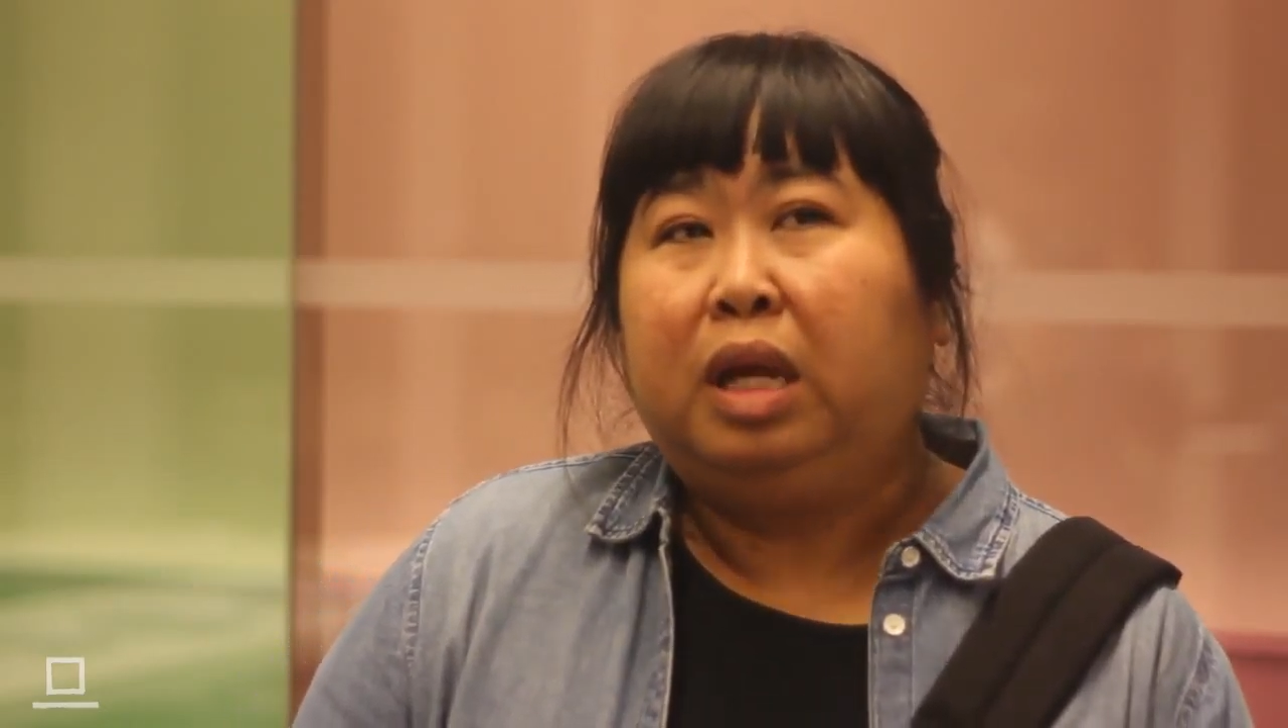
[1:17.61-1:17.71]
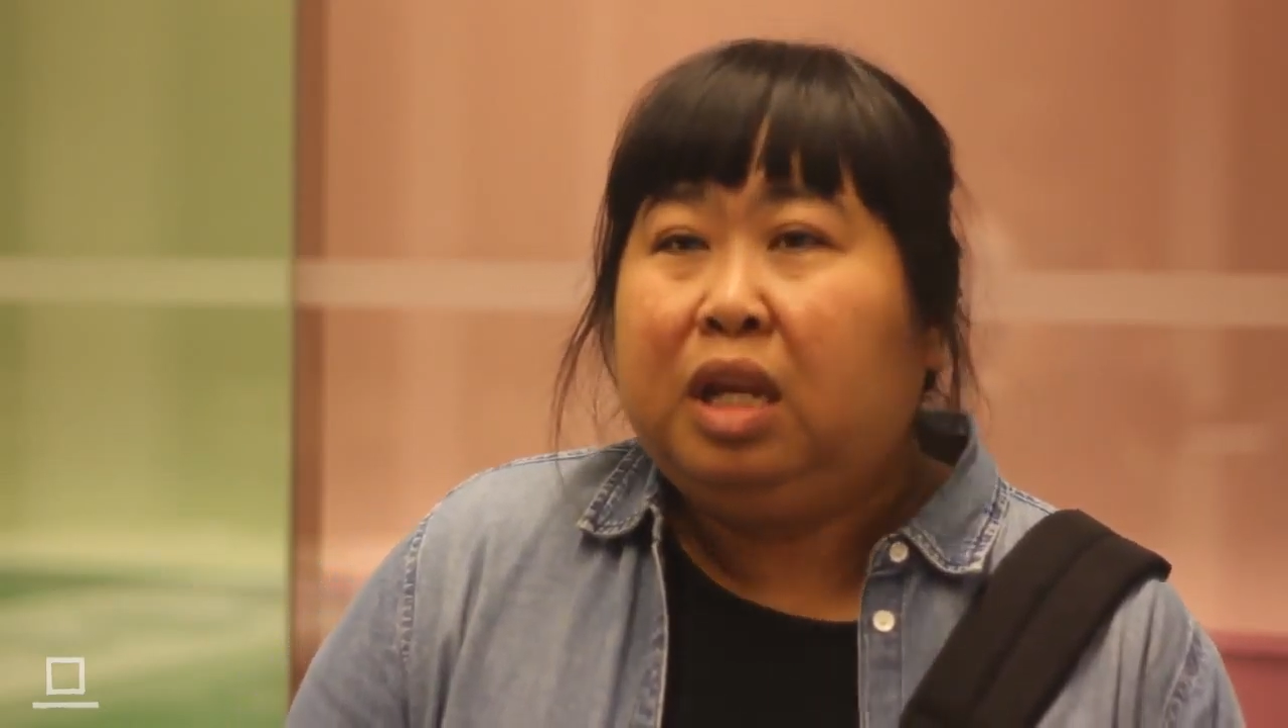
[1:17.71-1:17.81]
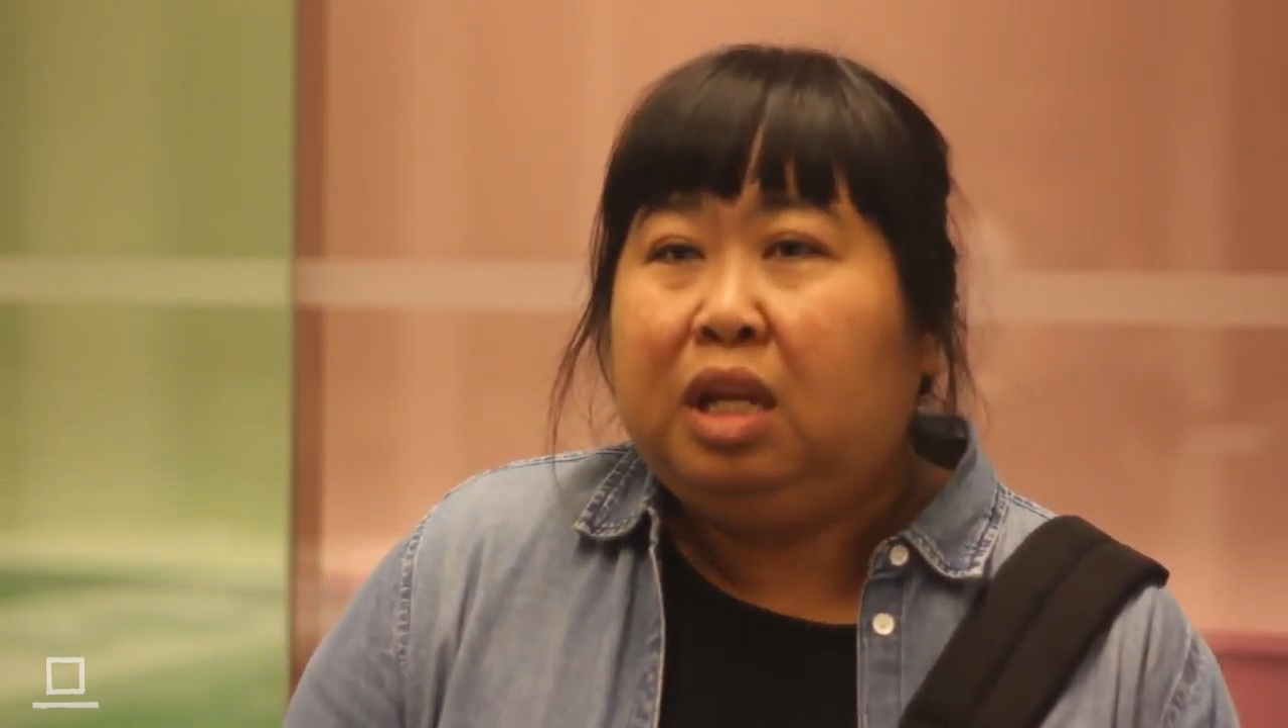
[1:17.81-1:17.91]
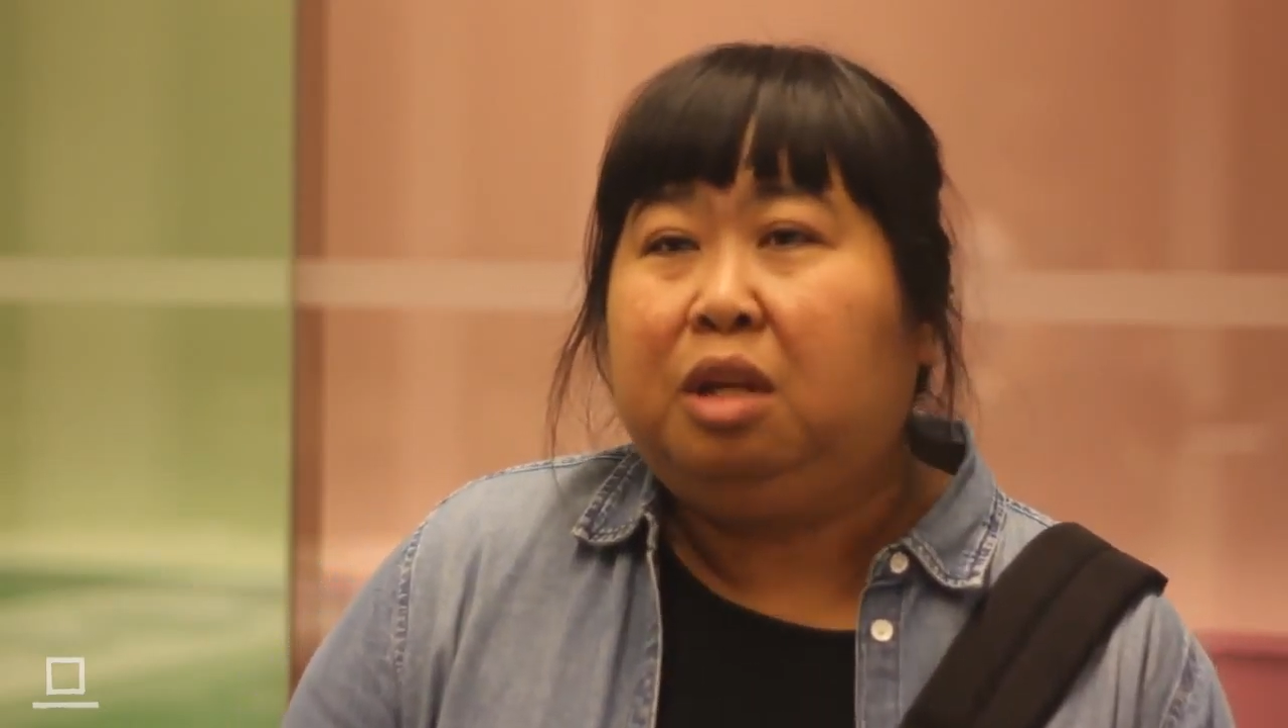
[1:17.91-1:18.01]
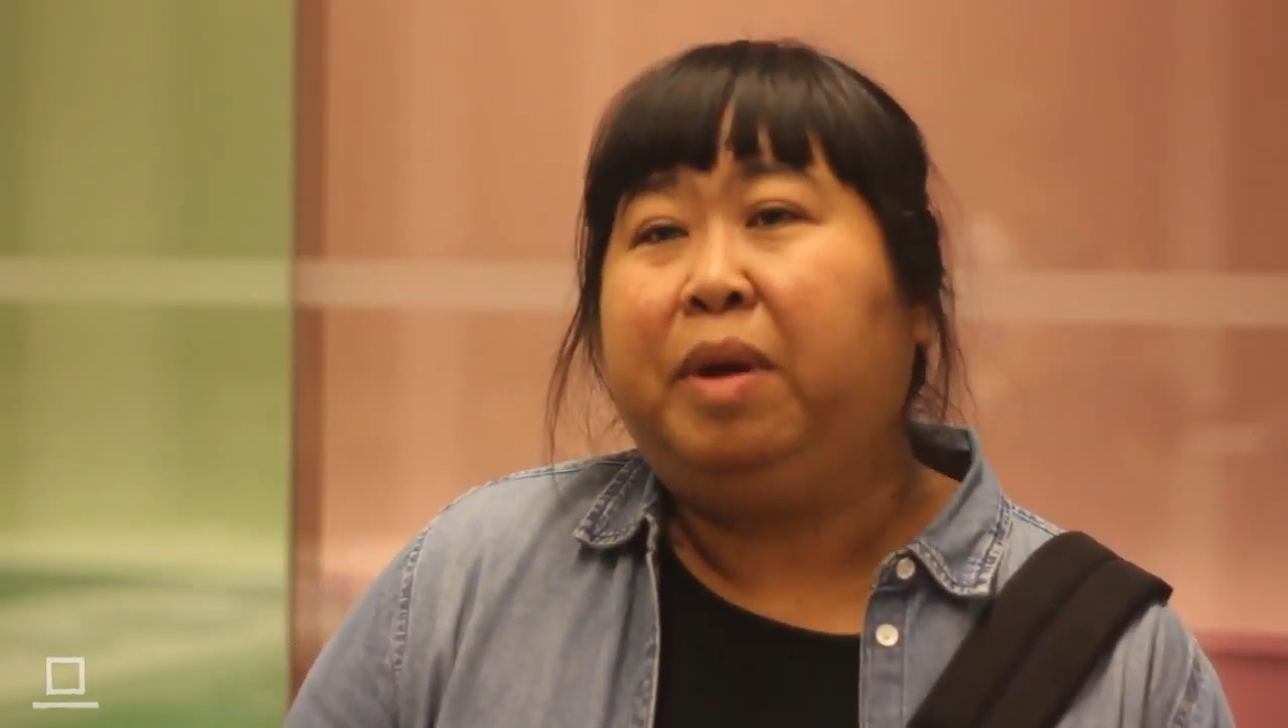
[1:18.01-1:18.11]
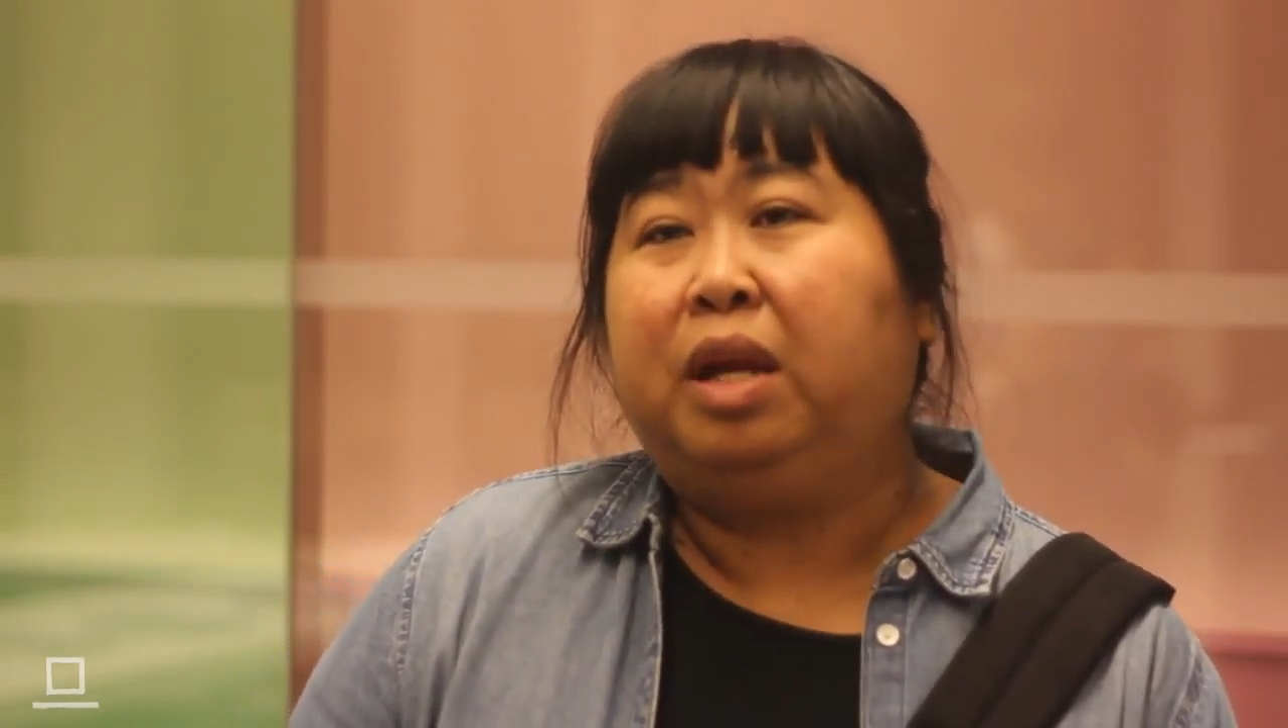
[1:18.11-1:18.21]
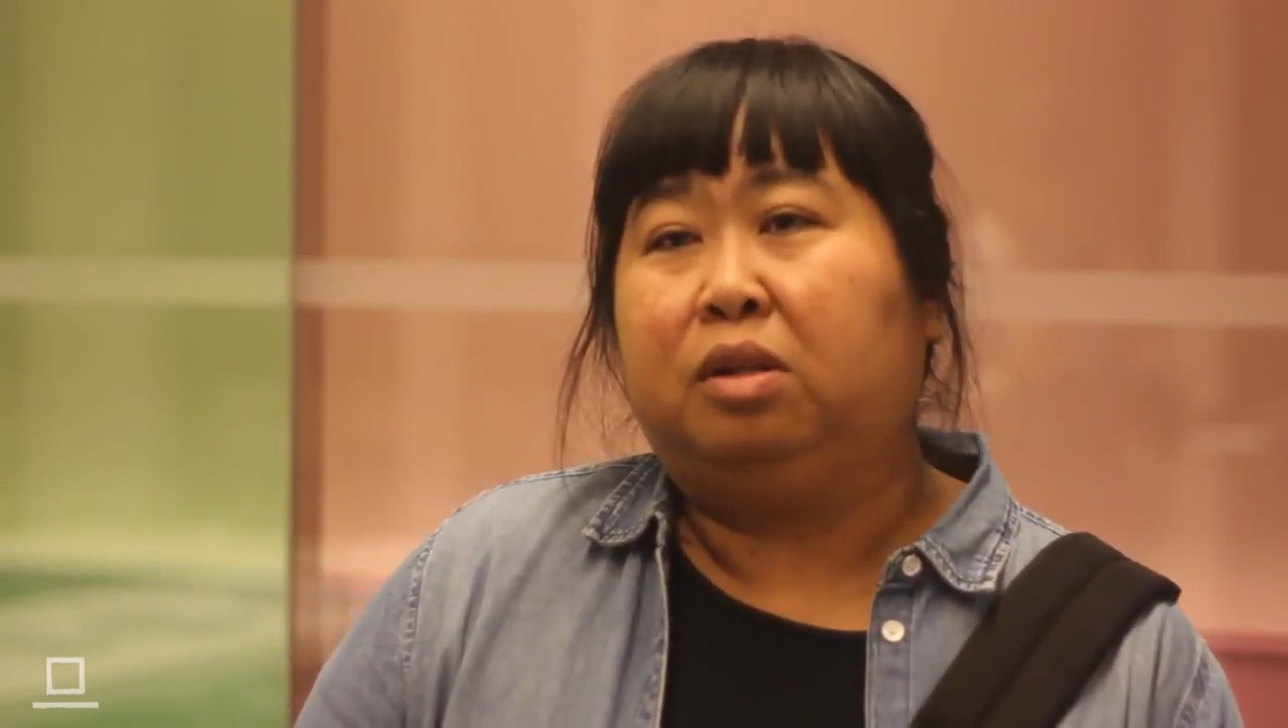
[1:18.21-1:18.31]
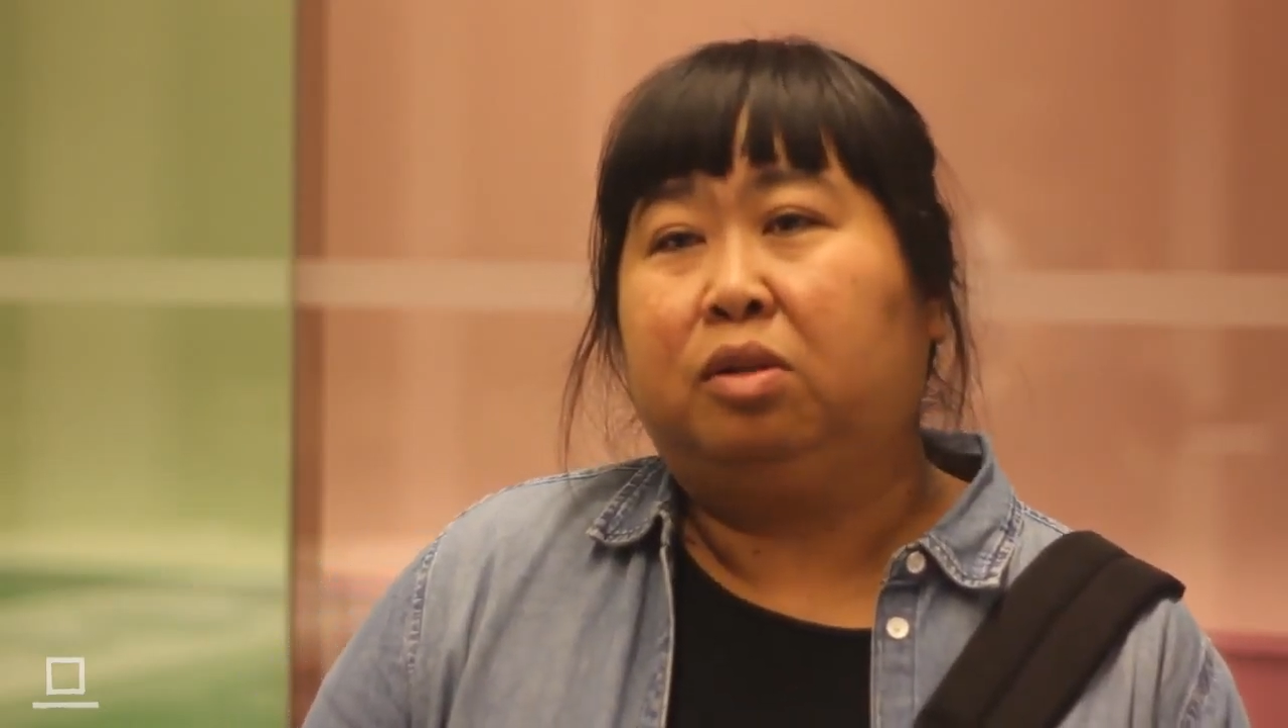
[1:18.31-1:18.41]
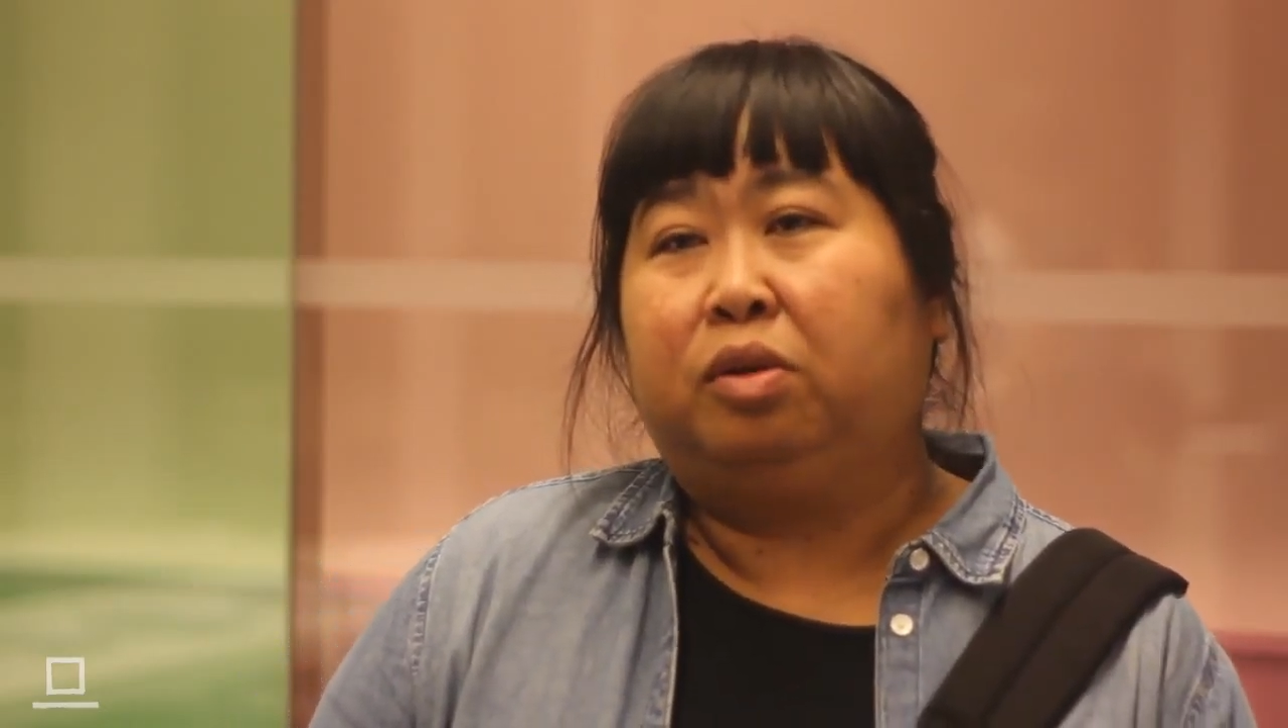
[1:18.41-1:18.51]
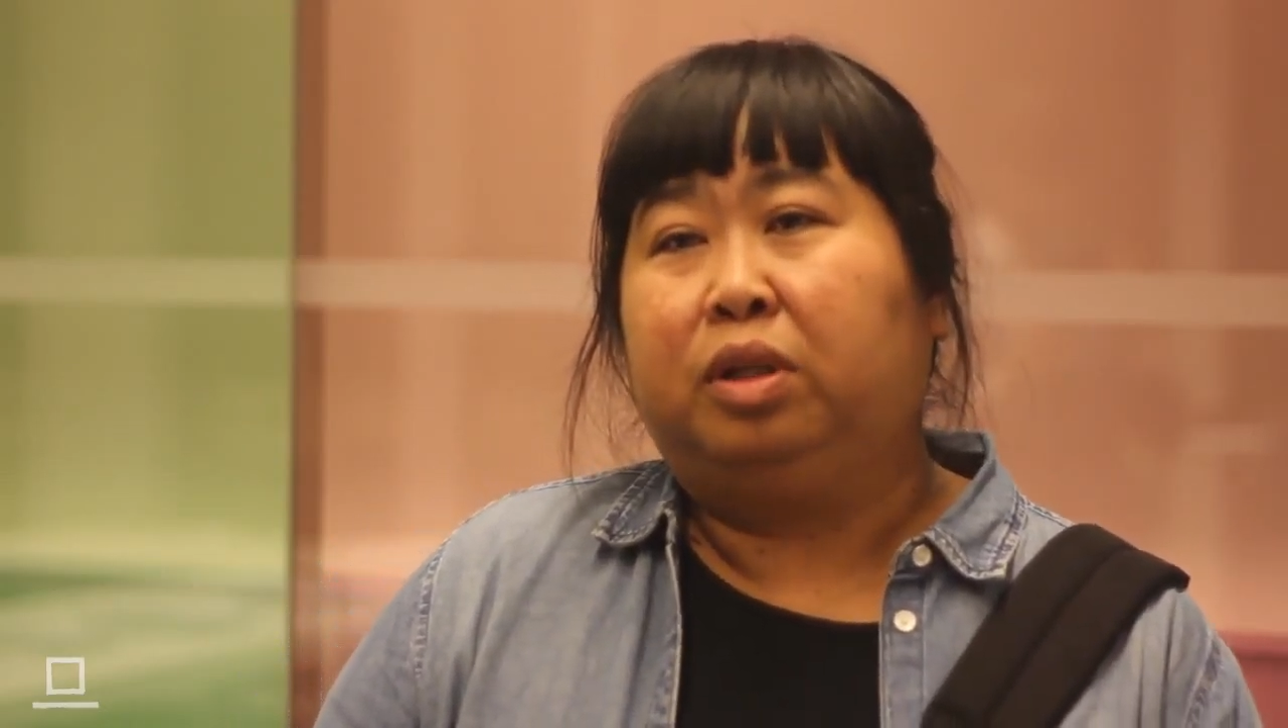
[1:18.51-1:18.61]
It
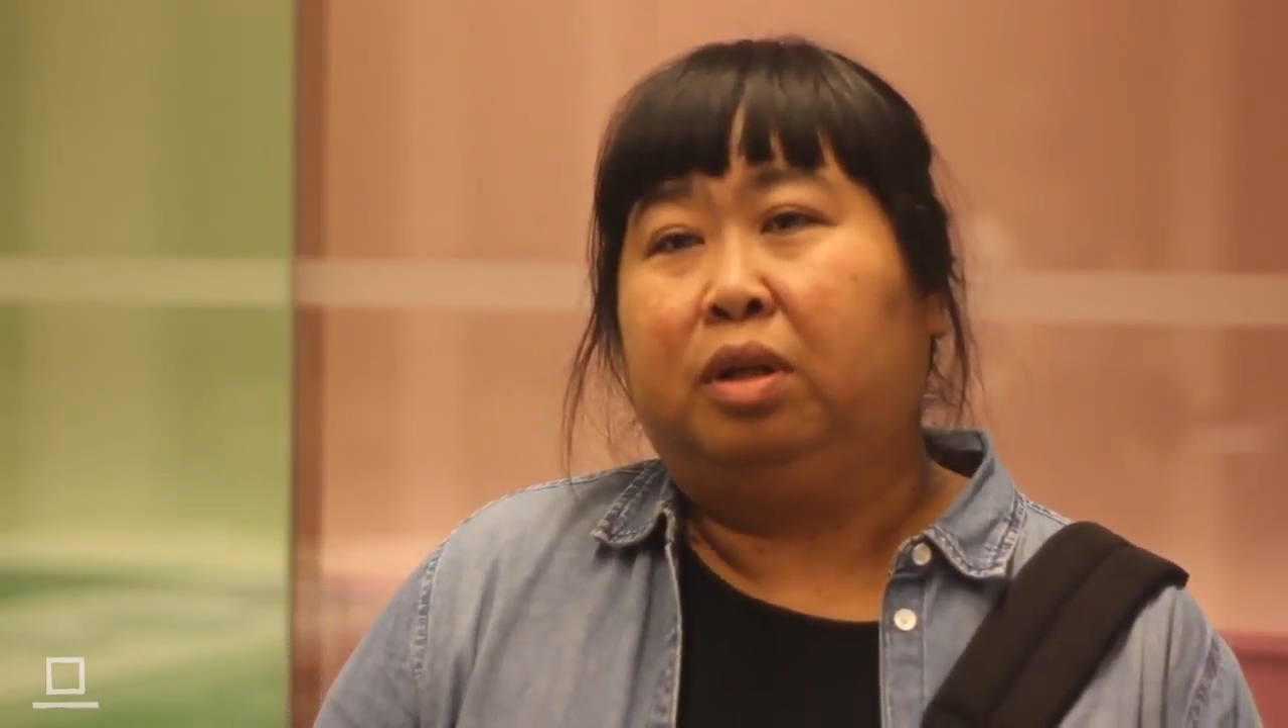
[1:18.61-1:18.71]
depends on